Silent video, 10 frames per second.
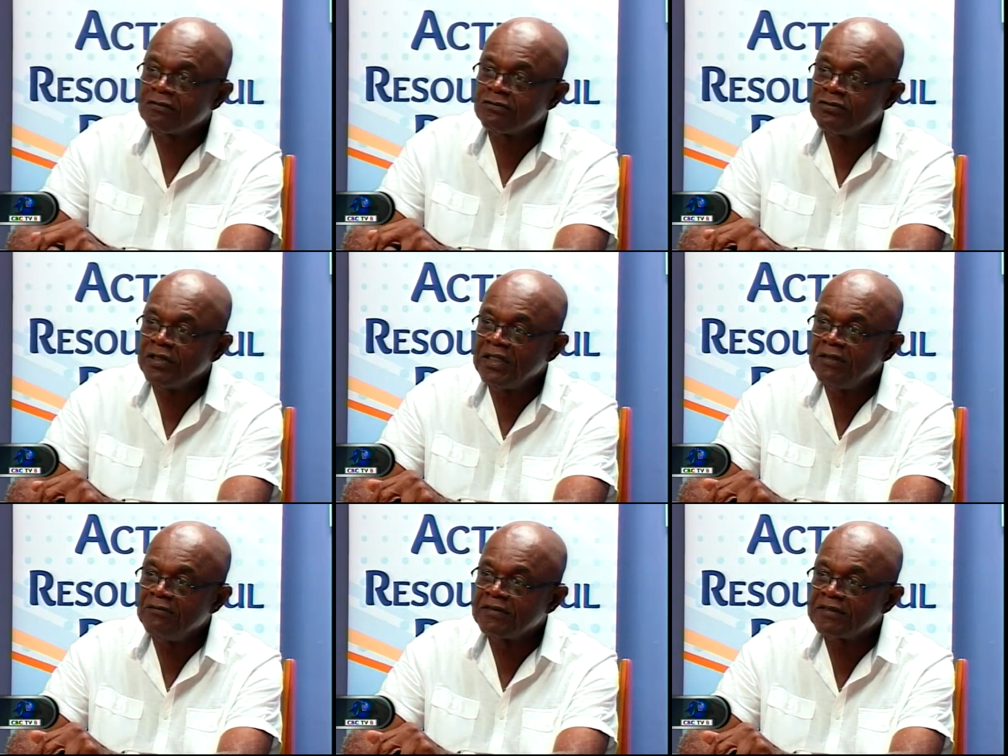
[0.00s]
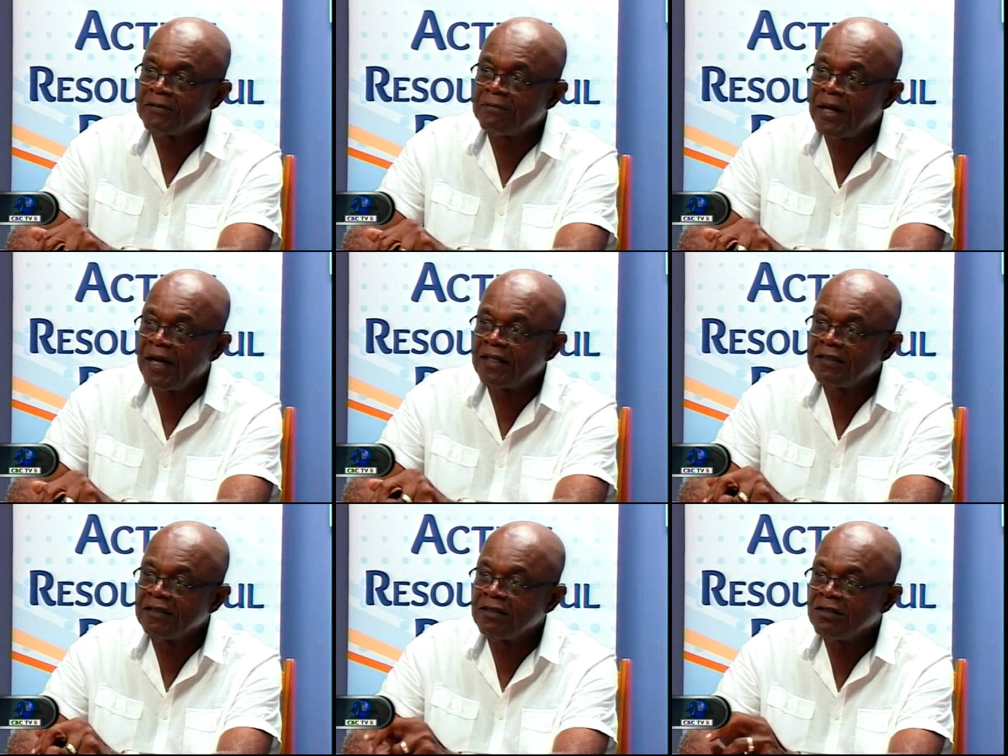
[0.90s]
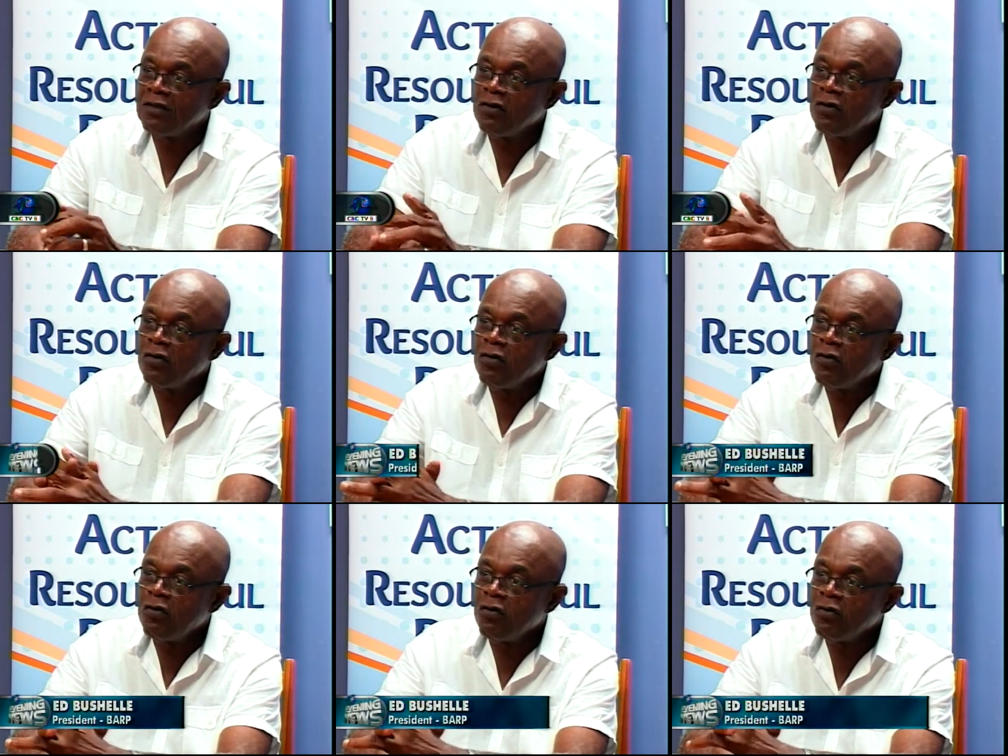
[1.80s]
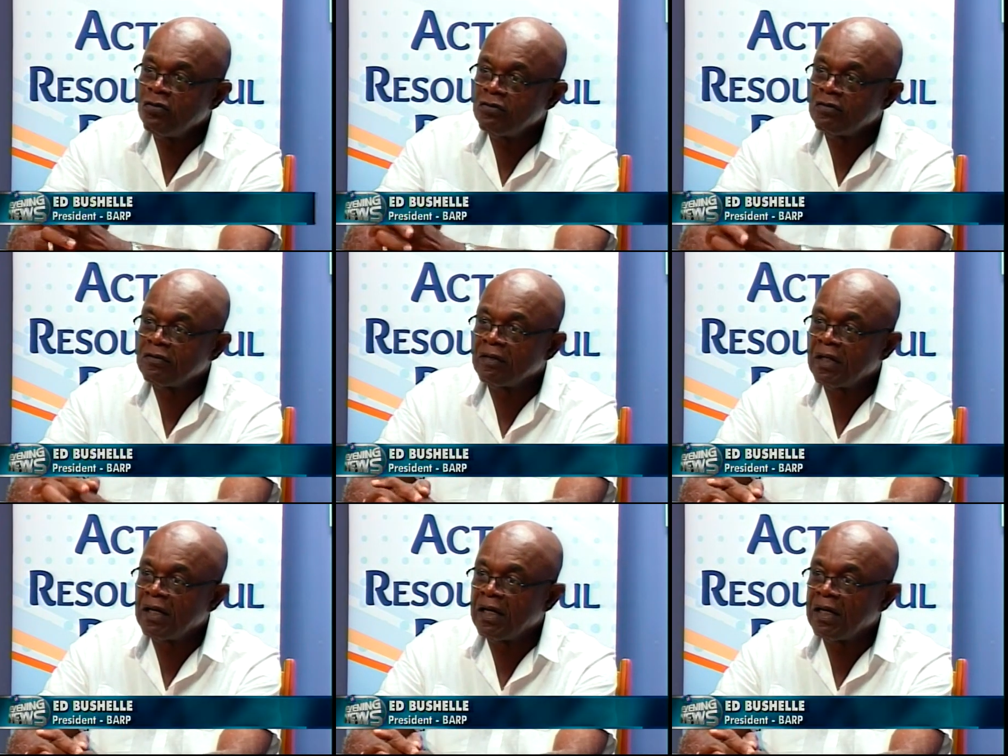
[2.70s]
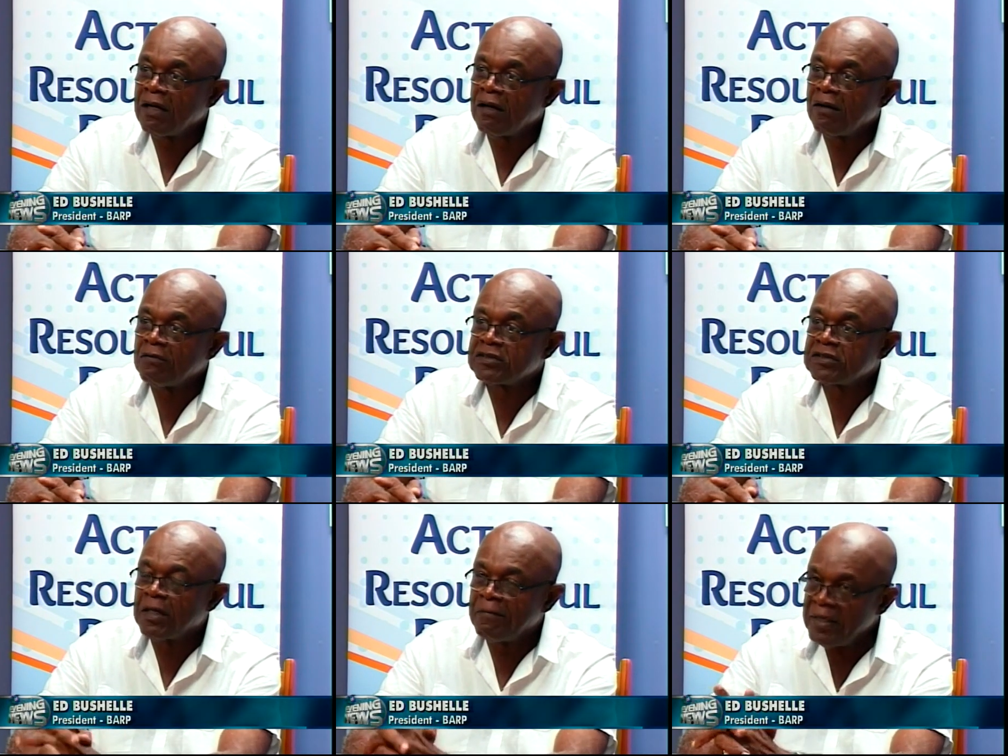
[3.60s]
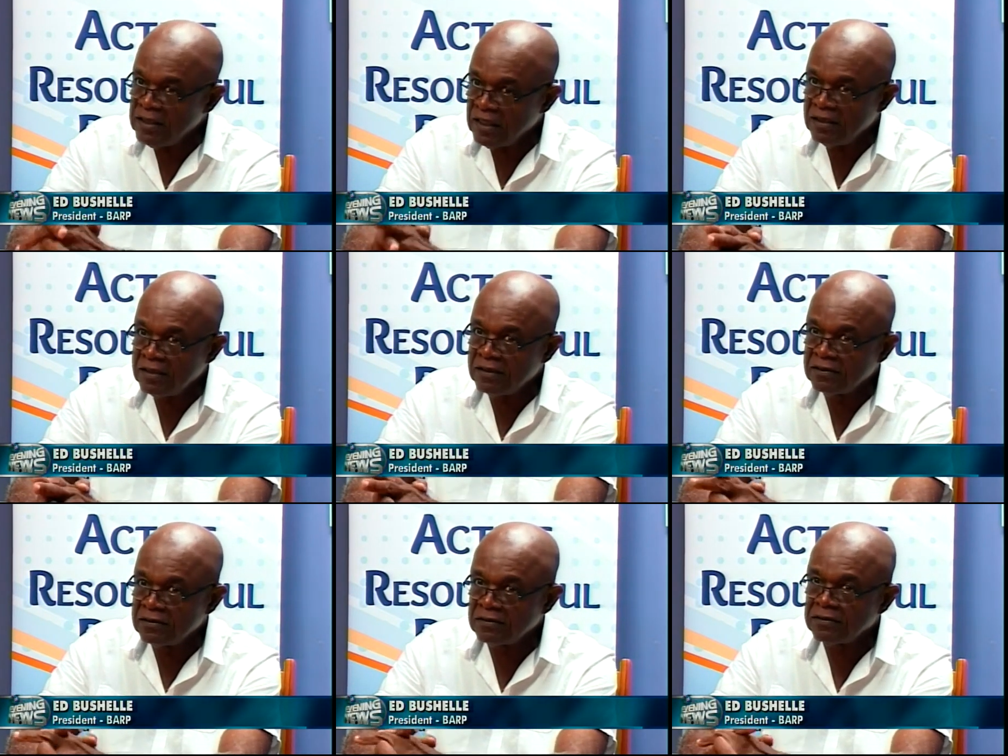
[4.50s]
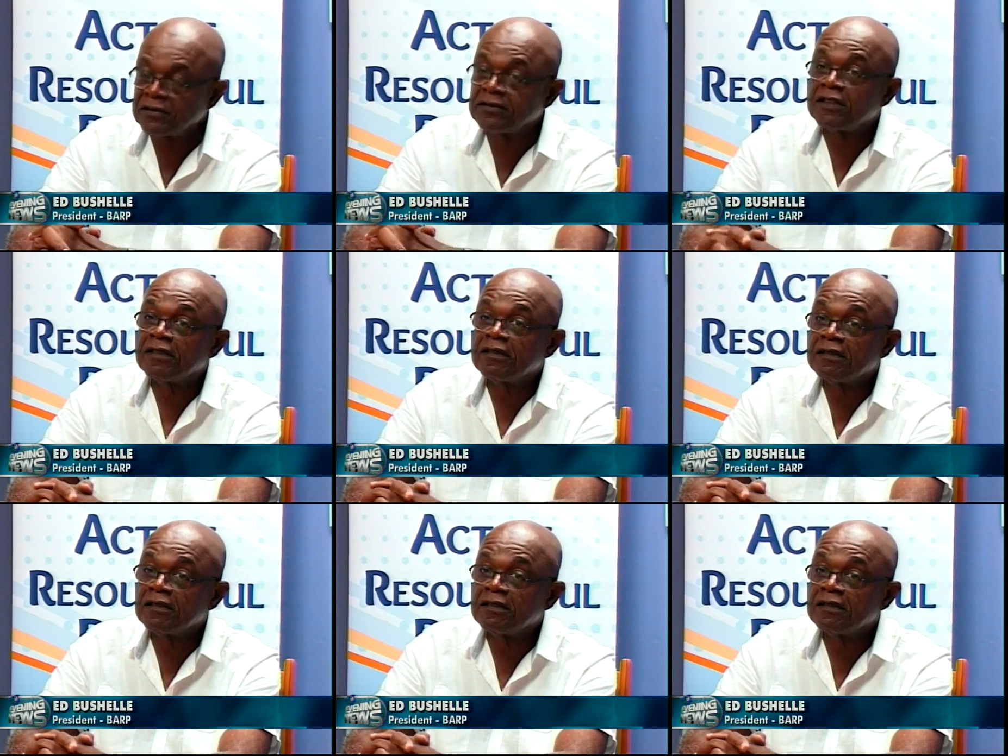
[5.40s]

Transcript: really was a man who was committed to